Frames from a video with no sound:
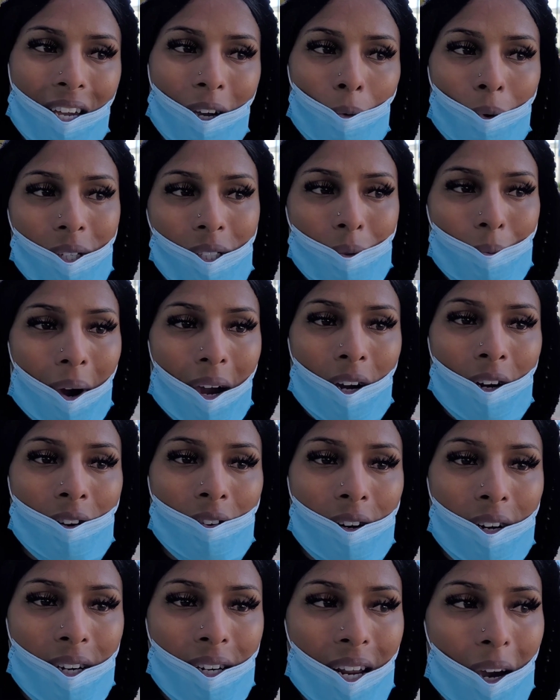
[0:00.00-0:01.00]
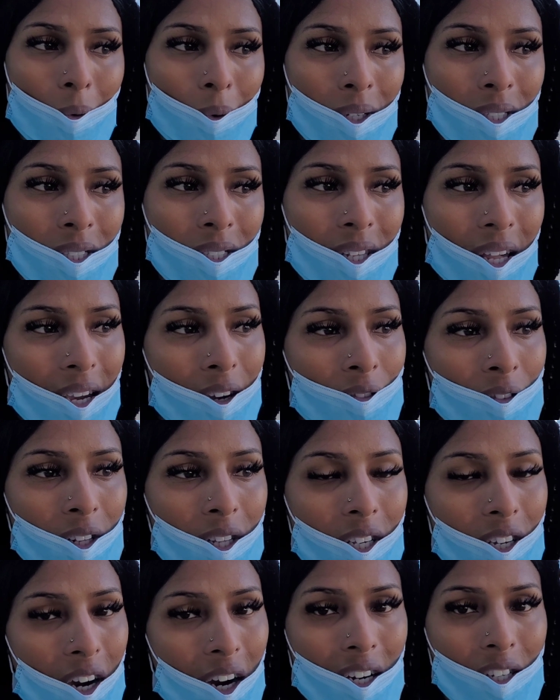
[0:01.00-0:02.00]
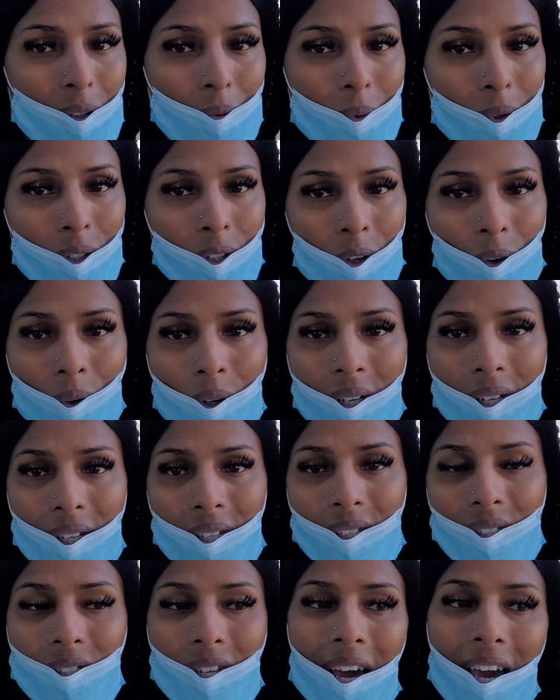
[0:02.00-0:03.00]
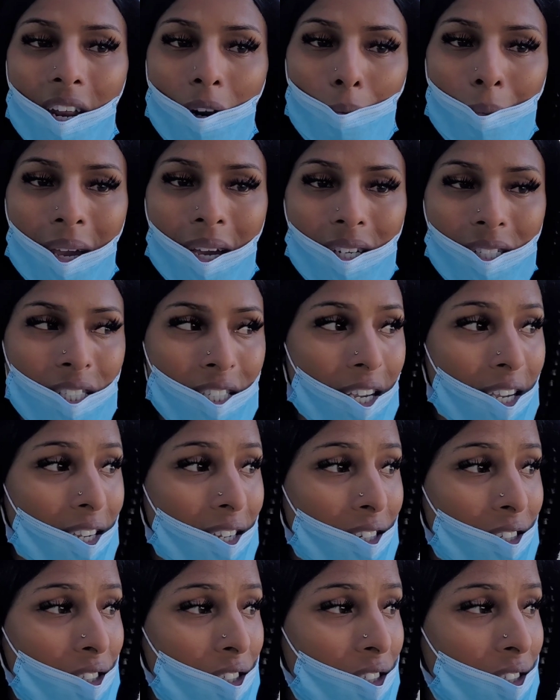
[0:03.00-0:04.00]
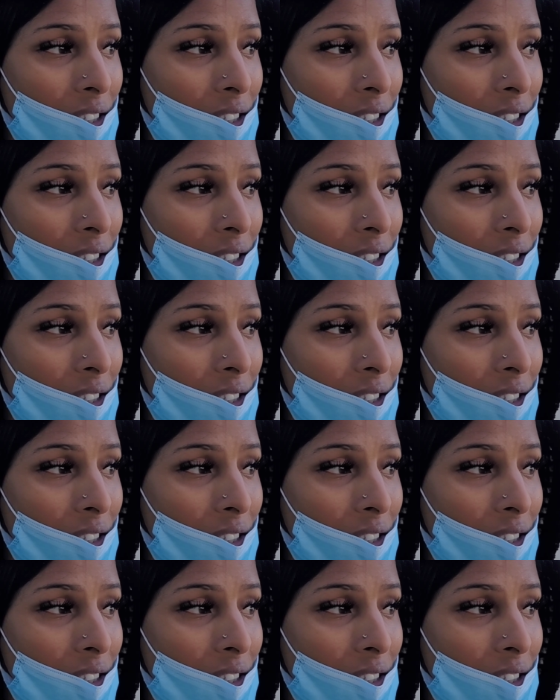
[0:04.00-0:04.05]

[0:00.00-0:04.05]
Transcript: It wasn't my career, and I wasn't like really comfortable doing it. So I had to make a change.